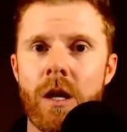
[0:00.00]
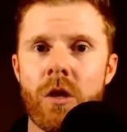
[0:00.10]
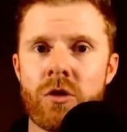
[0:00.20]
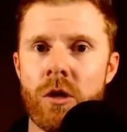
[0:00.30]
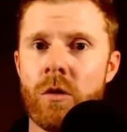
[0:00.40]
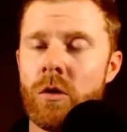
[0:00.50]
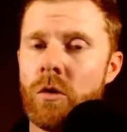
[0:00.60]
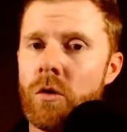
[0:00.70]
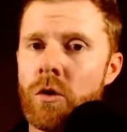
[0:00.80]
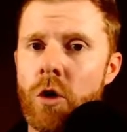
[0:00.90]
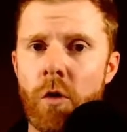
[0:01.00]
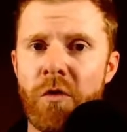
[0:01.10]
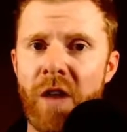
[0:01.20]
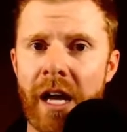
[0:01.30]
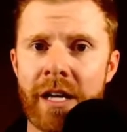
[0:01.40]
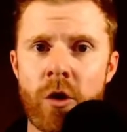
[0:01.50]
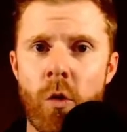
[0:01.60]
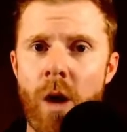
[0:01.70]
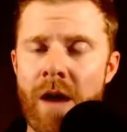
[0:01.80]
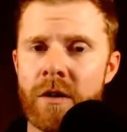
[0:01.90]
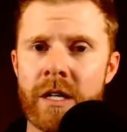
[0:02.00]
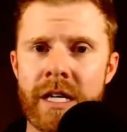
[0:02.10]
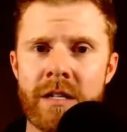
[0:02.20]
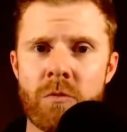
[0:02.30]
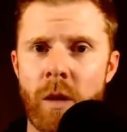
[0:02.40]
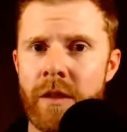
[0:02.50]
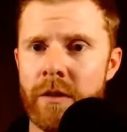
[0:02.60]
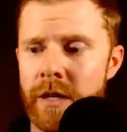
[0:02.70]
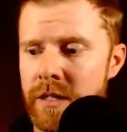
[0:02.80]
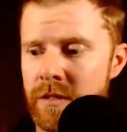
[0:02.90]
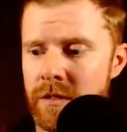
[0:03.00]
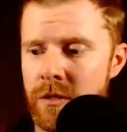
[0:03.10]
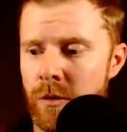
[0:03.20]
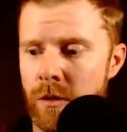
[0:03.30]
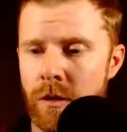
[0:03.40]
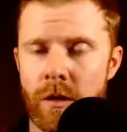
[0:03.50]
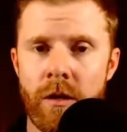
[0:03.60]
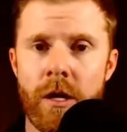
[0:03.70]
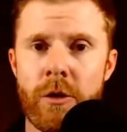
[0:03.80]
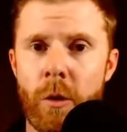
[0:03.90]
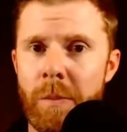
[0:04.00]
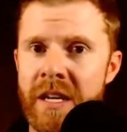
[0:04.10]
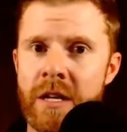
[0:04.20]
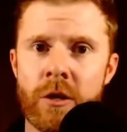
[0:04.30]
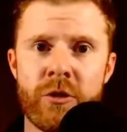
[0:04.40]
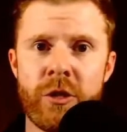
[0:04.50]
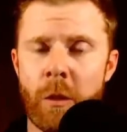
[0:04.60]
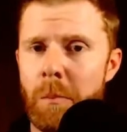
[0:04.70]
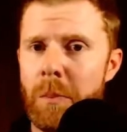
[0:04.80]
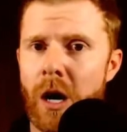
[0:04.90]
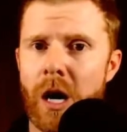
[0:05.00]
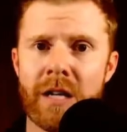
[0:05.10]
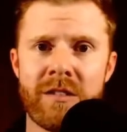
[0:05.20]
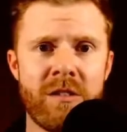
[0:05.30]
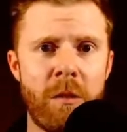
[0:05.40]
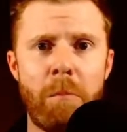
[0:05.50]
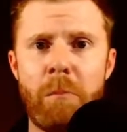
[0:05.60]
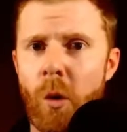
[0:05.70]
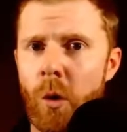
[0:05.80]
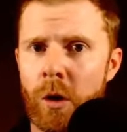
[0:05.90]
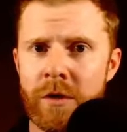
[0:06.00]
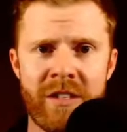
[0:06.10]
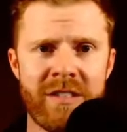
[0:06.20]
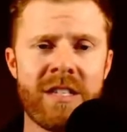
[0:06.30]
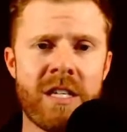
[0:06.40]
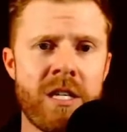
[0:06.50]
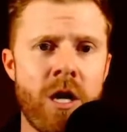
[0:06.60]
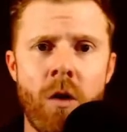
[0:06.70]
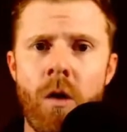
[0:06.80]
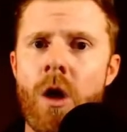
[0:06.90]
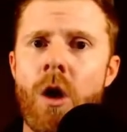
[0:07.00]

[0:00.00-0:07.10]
So go find whoever it is, whether it's your peers, your boss, the board, the CEO,